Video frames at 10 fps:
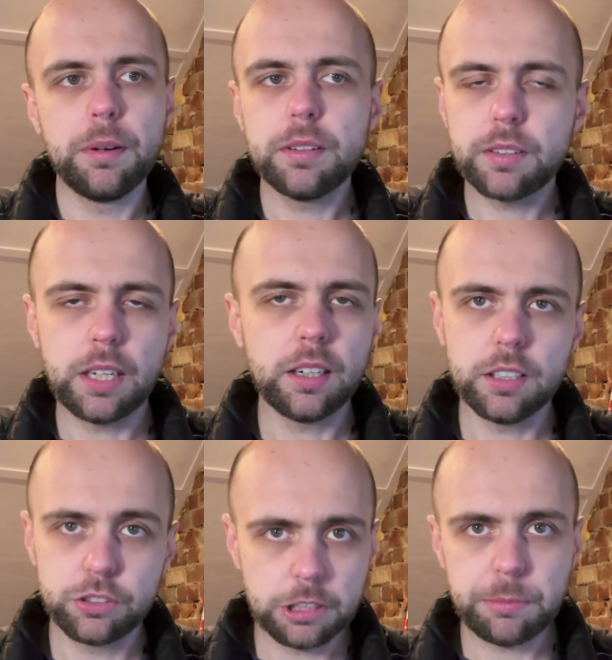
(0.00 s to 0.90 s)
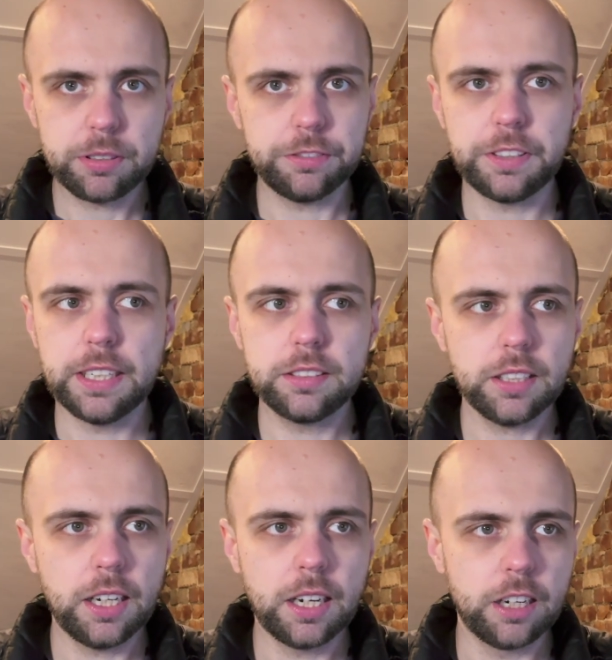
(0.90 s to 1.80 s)
They are a dream to fit.
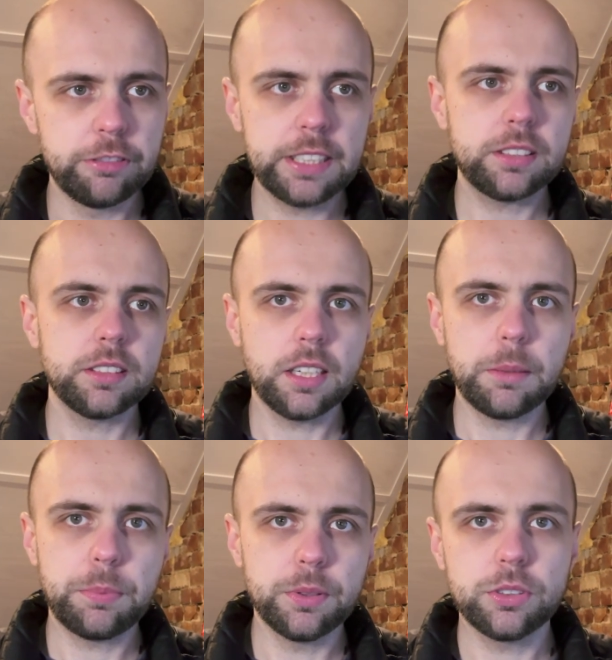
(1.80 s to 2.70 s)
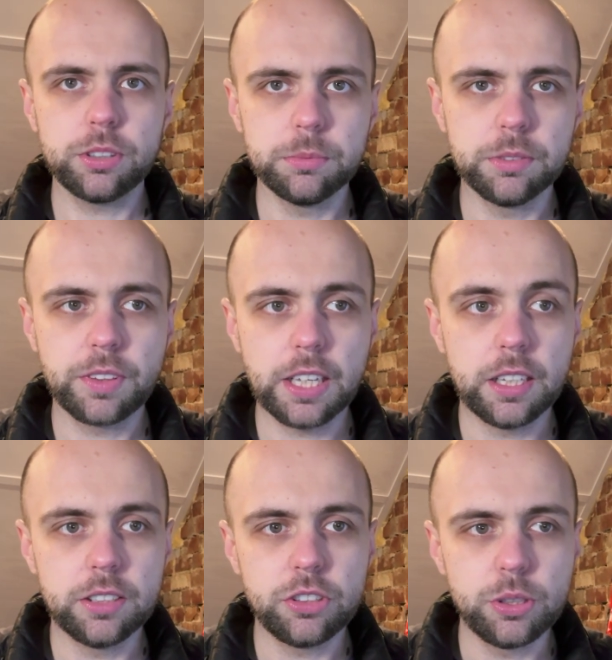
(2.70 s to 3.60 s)
I recently put some of
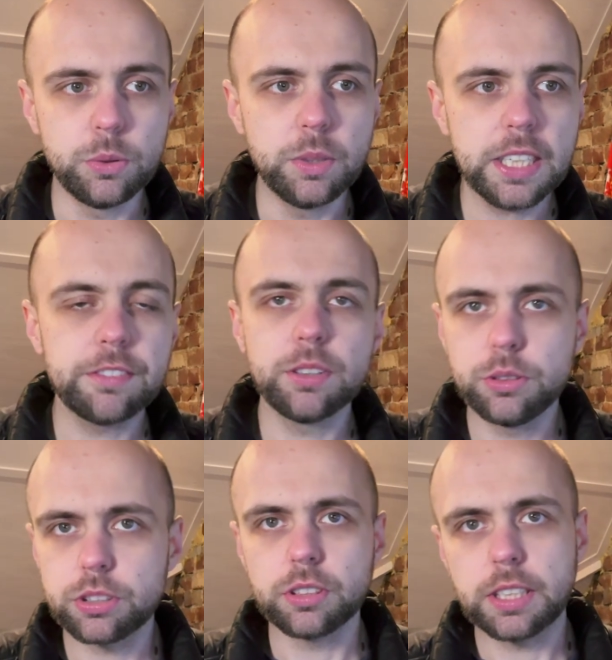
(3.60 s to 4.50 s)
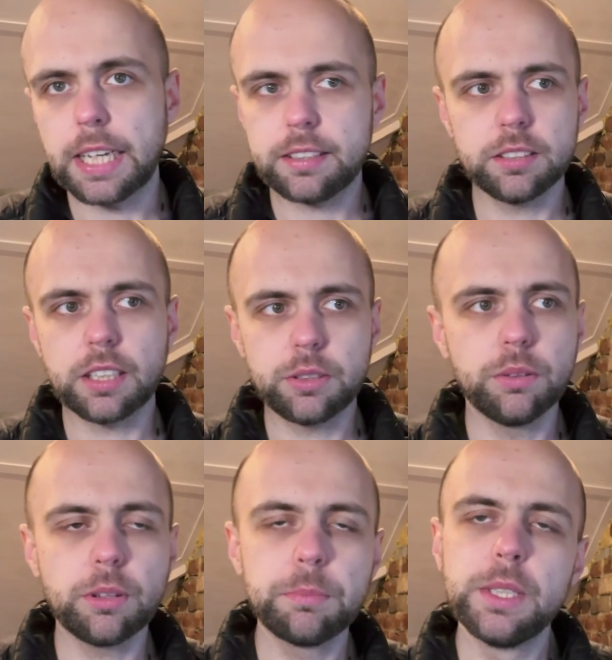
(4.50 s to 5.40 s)
their new Evolution connectors, they
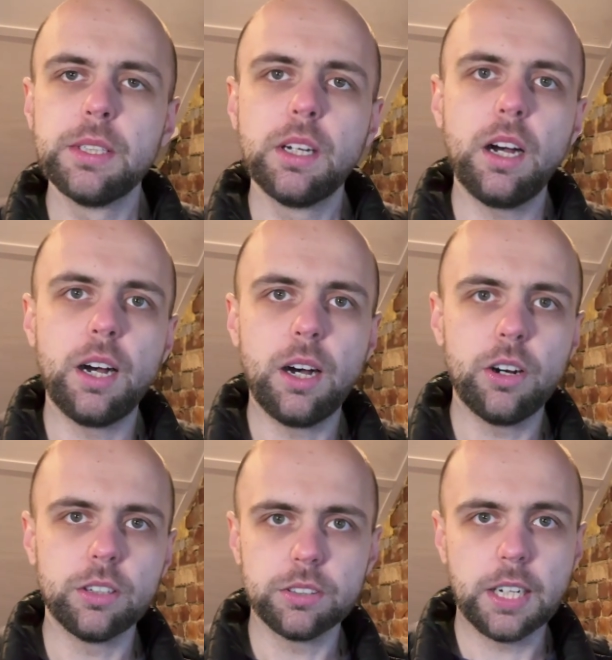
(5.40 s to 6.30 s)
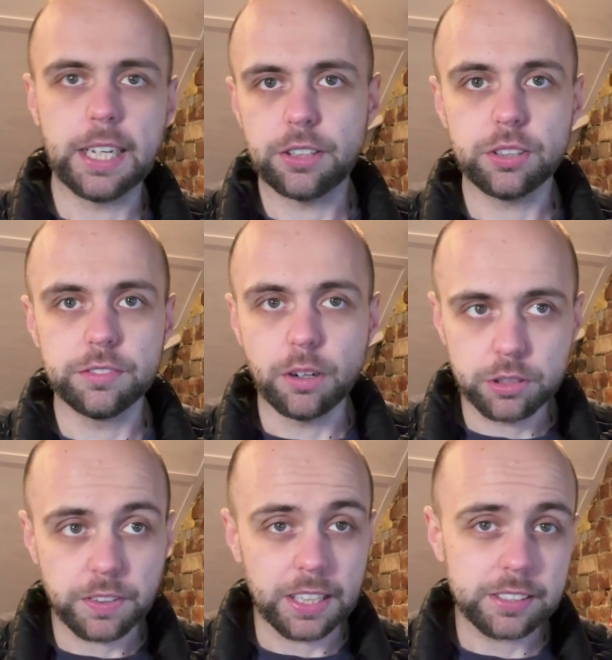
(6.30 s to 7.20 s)
call them, on a length of
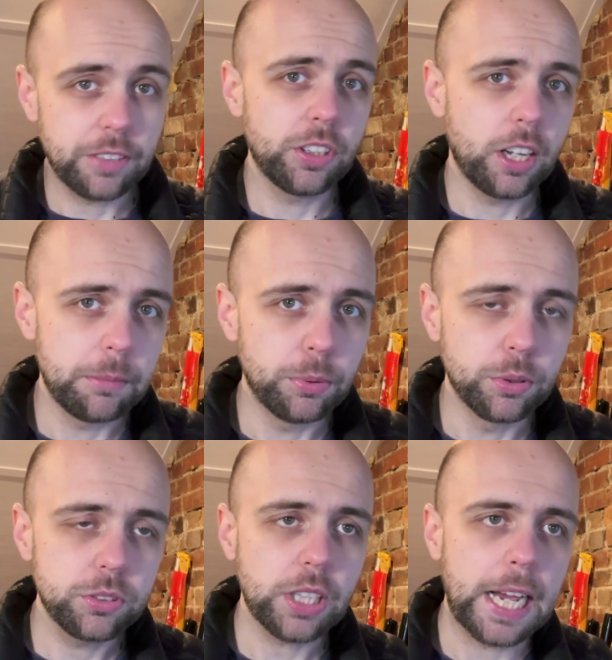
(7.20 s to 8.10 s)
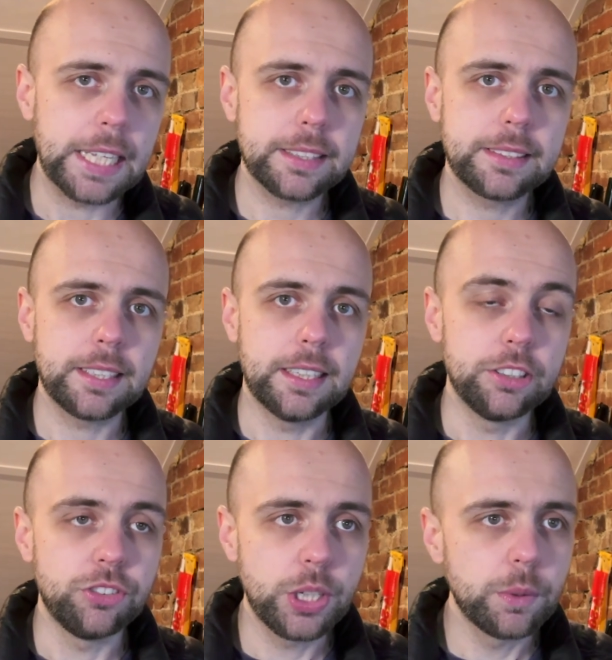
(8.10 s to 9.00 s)
Ultraflex 7 that I bought at
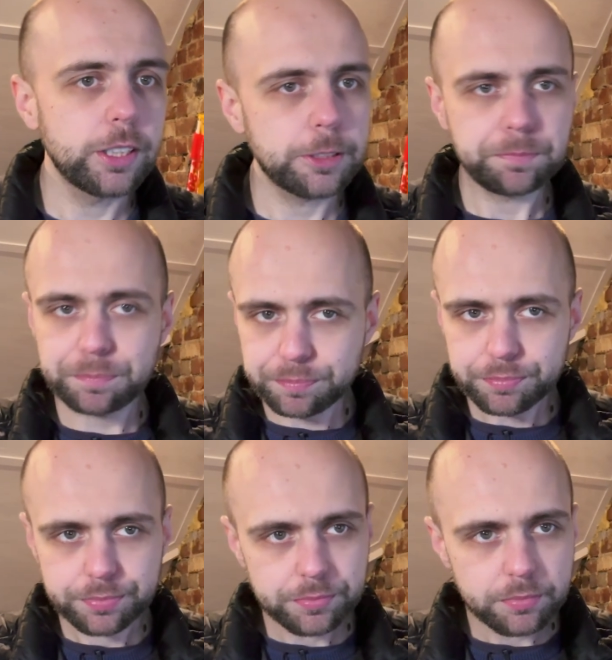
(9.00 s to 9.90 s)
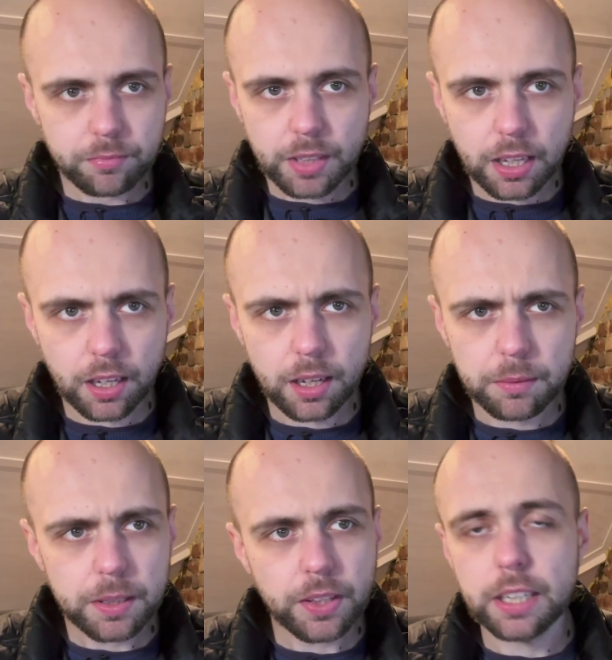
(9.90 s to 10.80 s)
Newark.
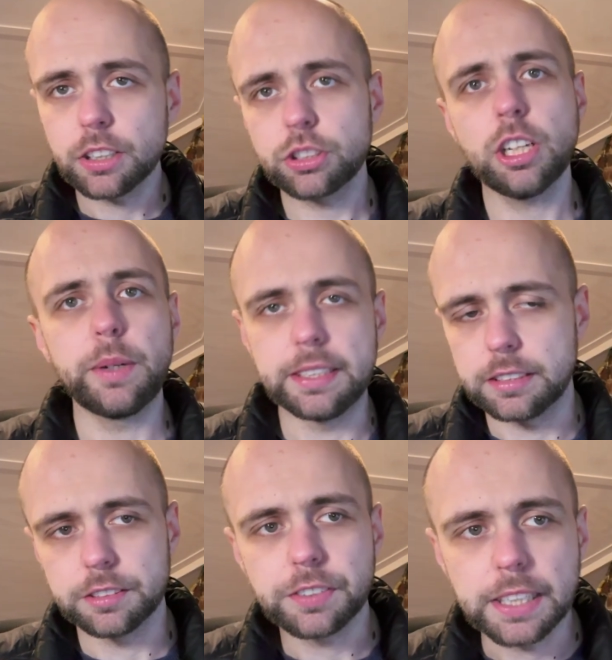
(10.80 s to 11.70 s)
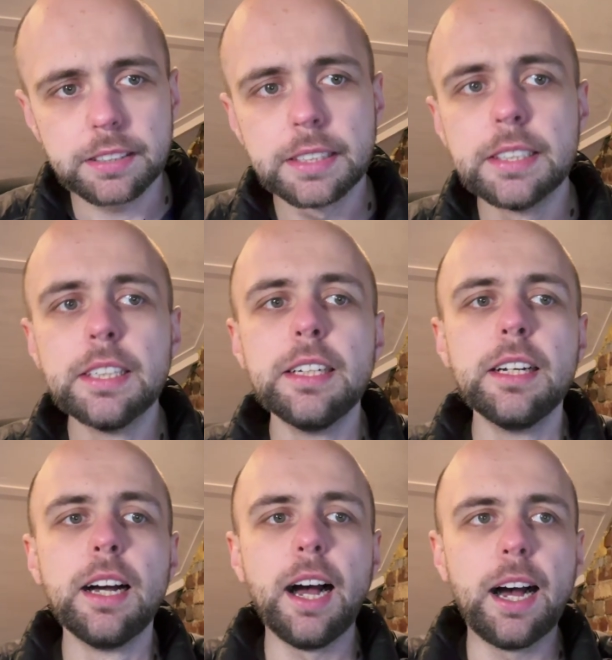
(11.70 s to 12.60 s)
They are so easy to fit.
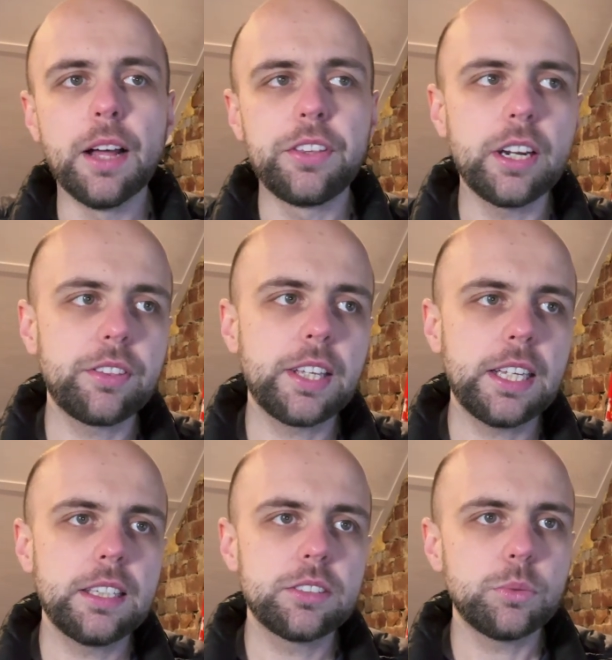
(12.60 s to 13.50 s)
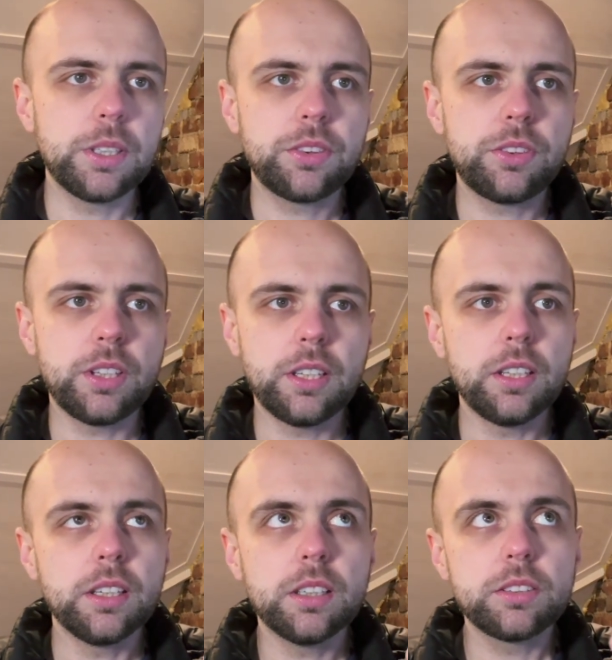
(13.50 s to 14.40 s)
The only thing is with
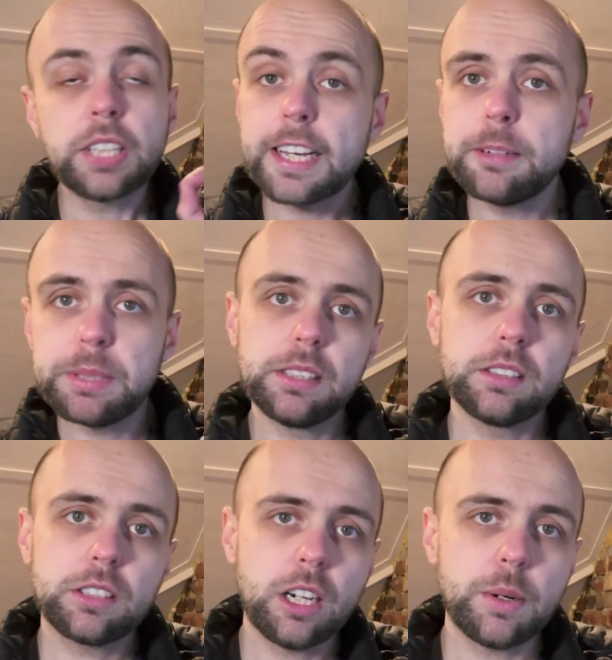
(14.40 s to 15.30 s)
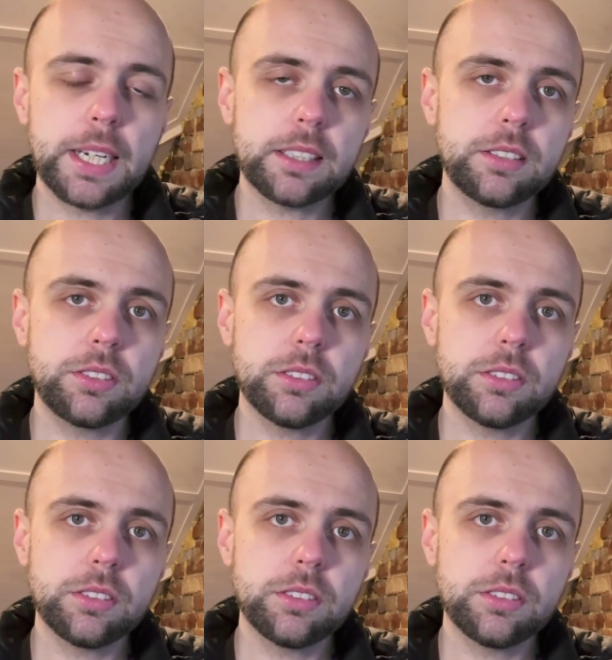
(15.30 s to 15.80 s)
the 10mm coax,